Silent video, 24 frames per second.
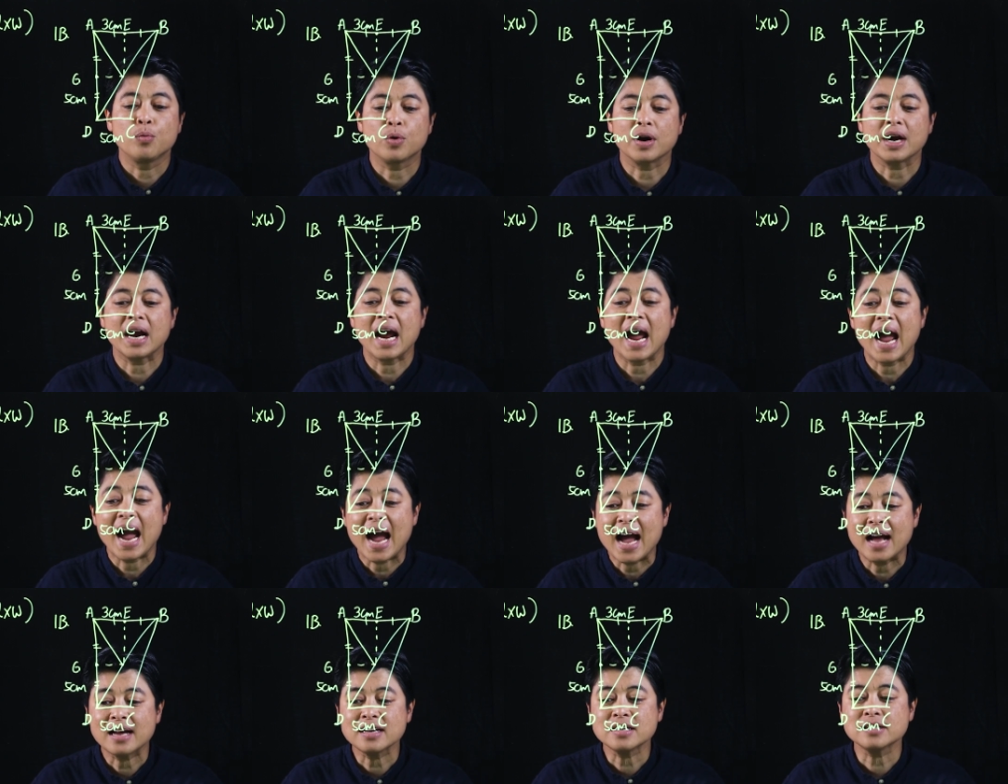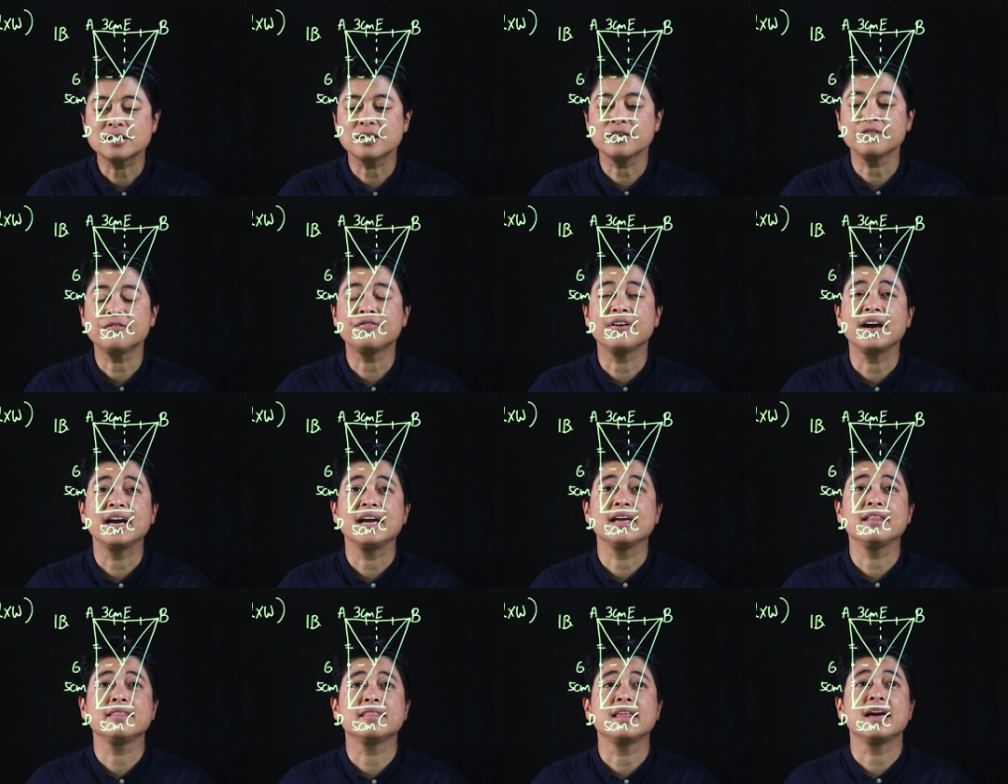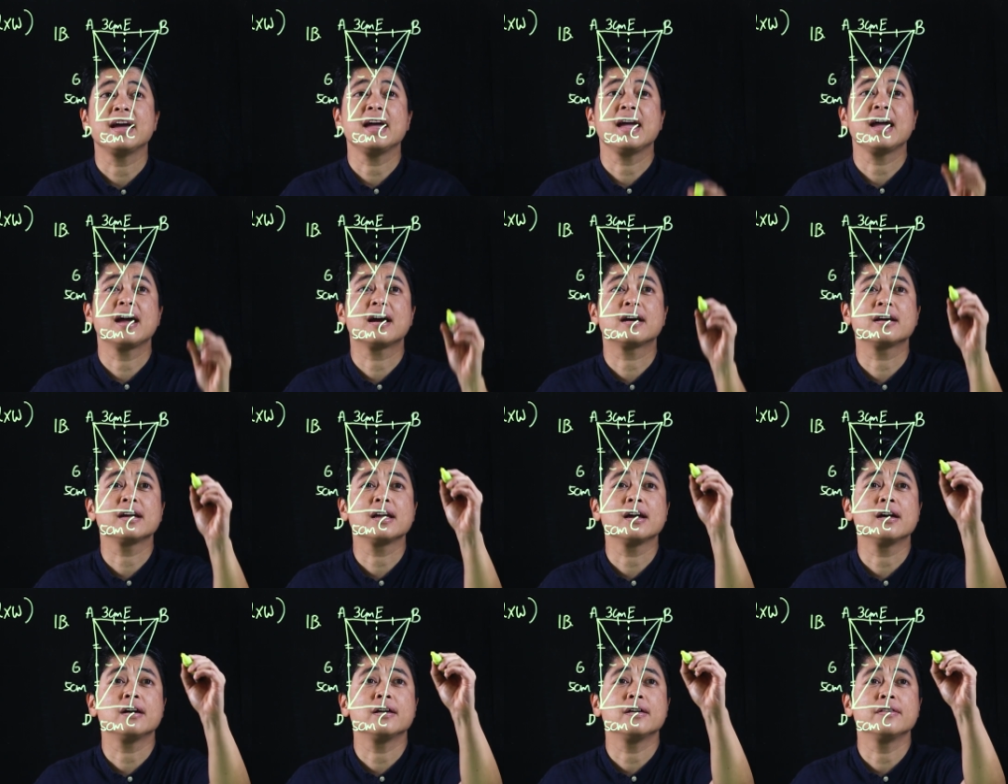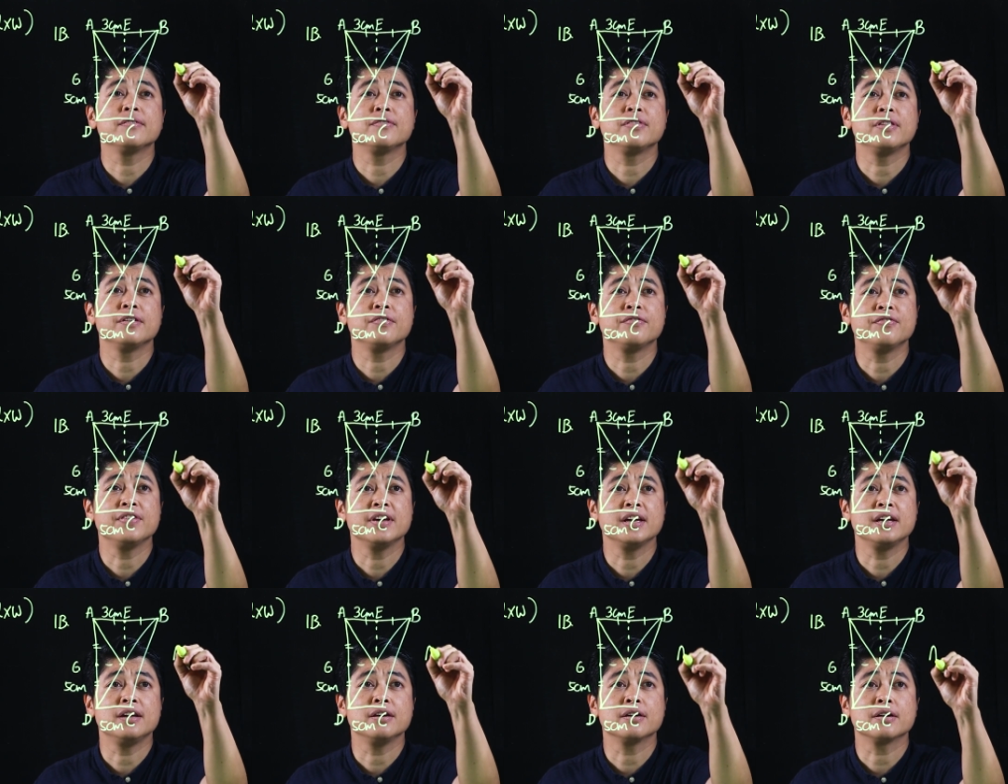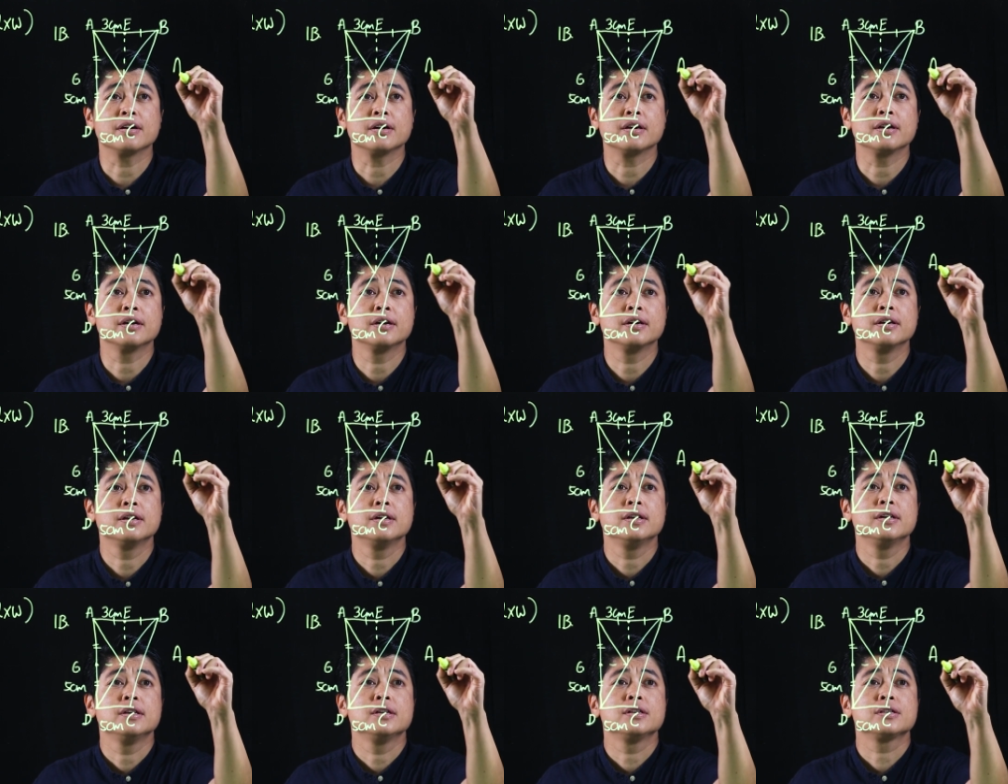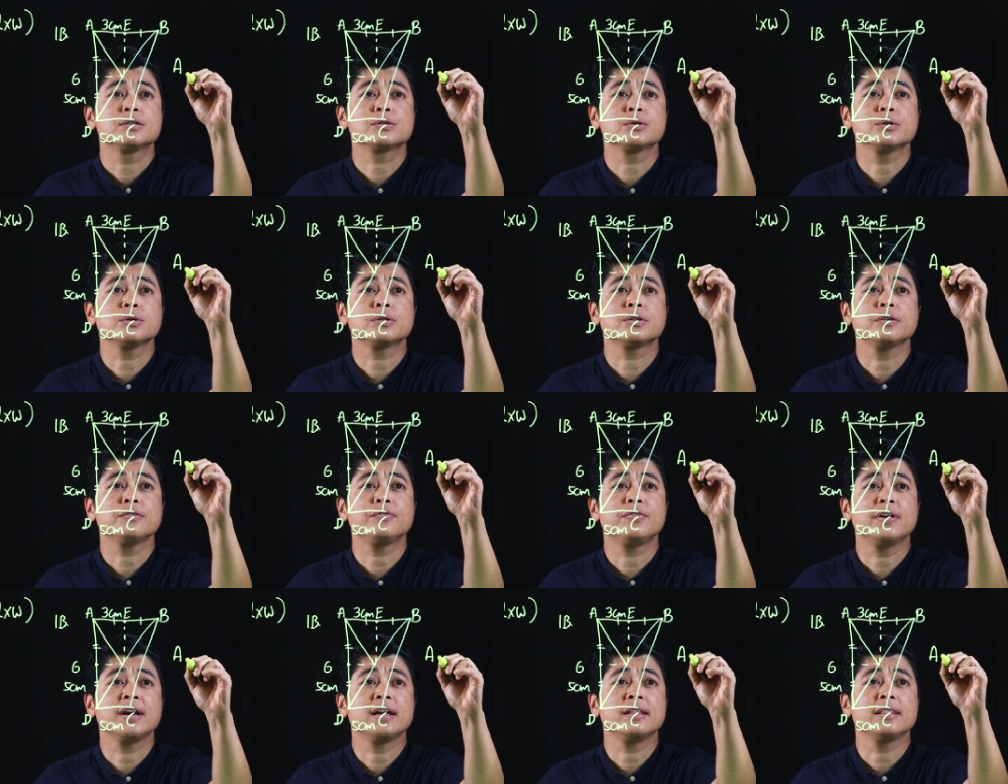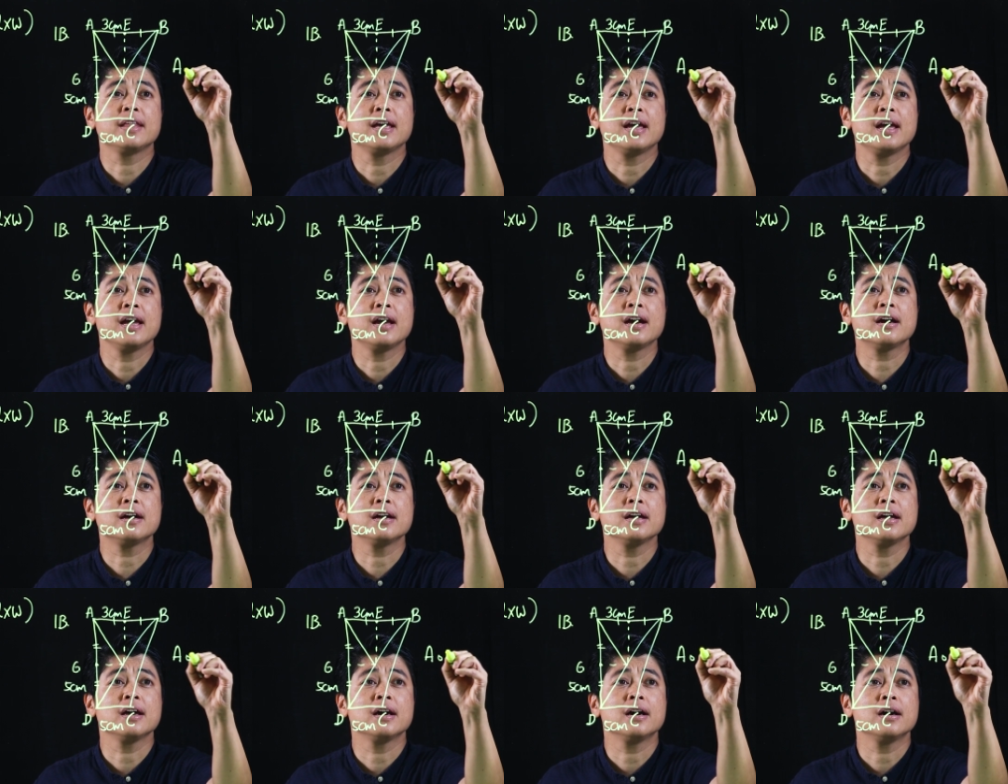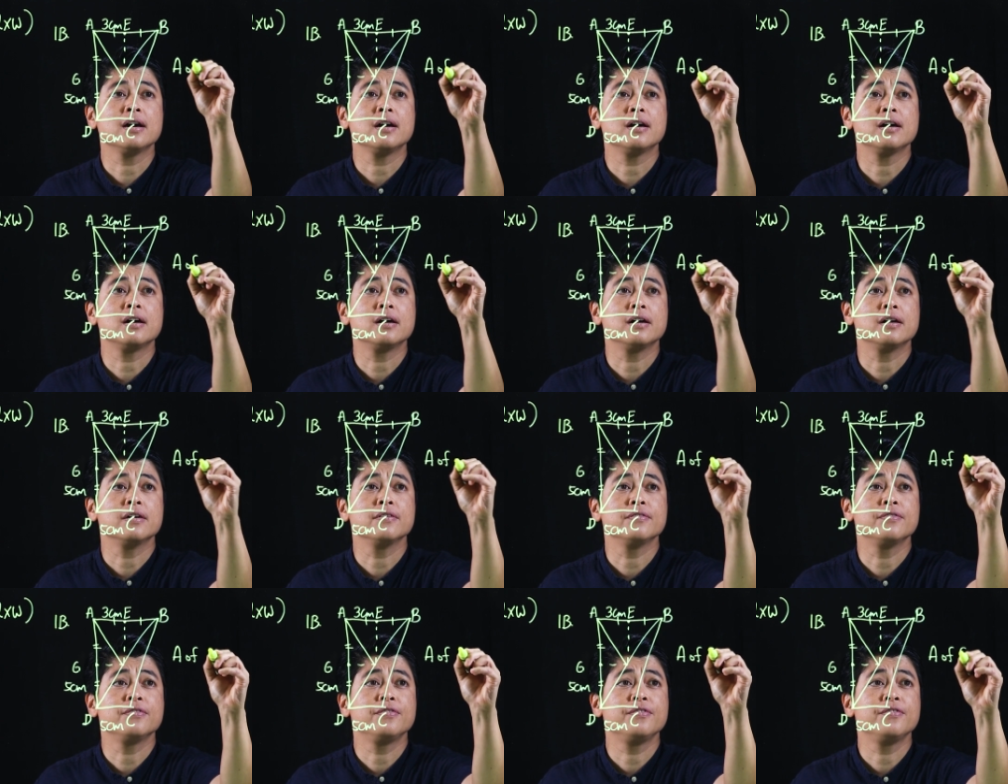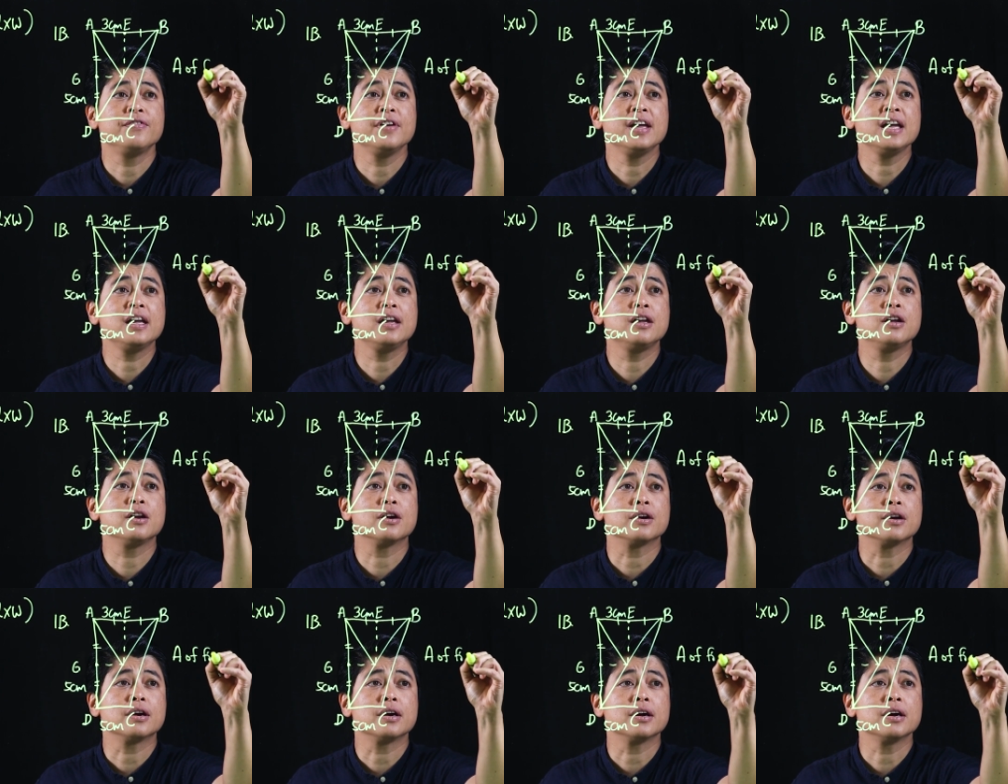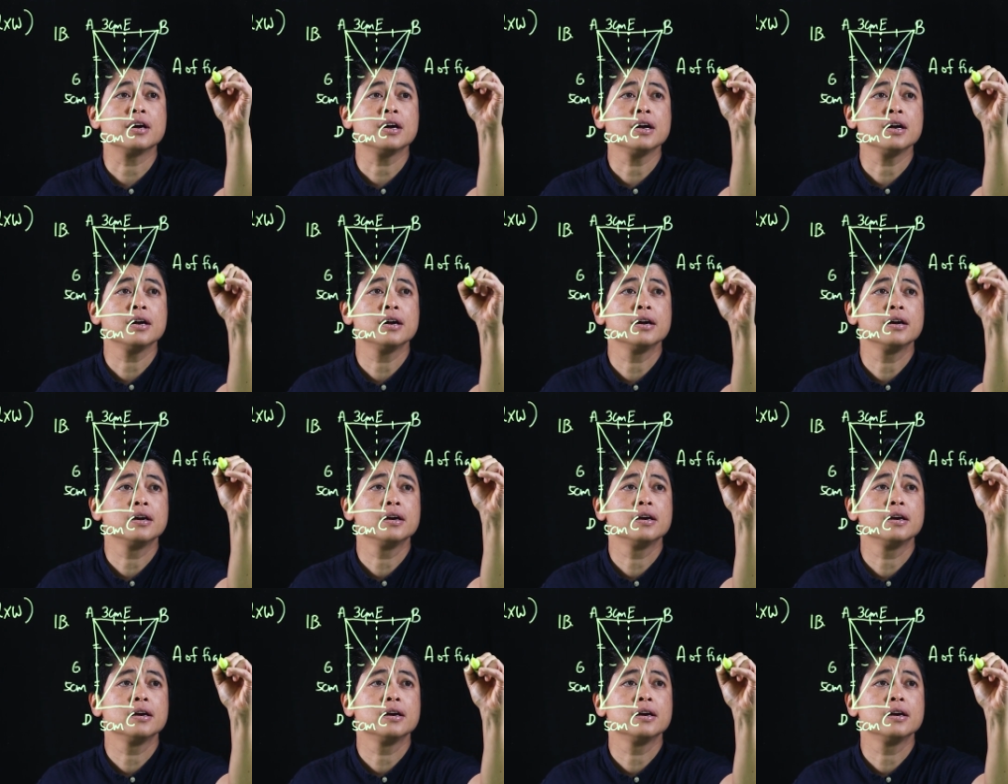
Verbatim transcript: we're asked to find the area of the figure. So to find the area of figure,